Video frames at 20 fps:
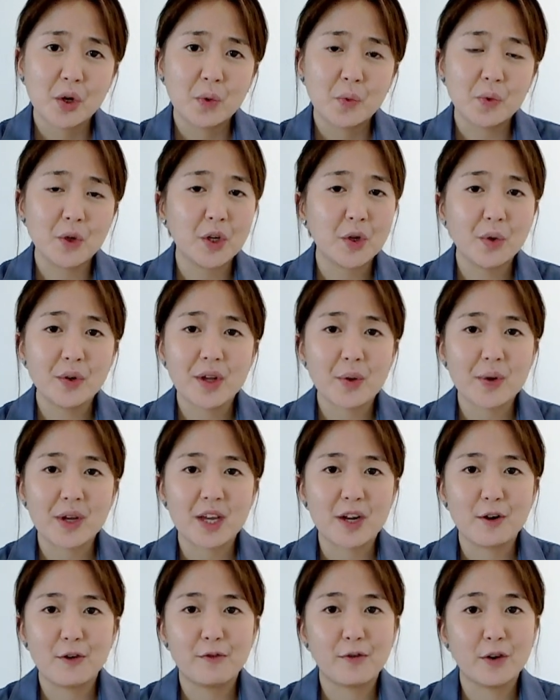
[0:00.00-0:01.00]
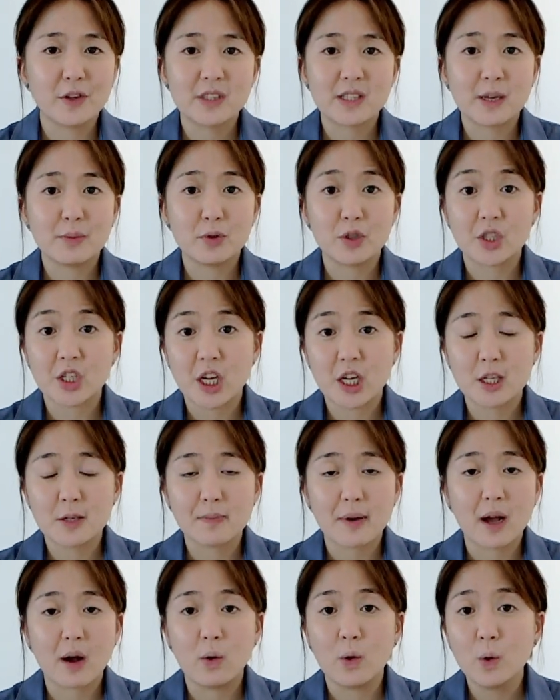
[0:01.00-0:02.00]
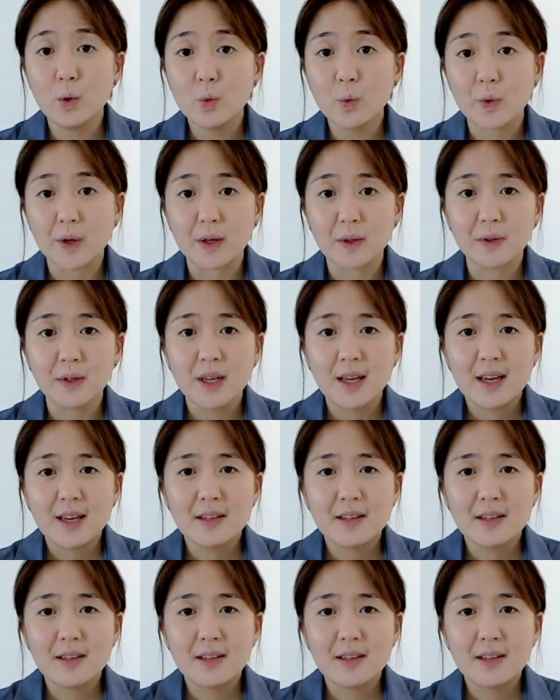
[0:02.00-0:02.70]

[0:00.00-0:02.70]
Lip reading: We know that we cannot force them to change by our own will,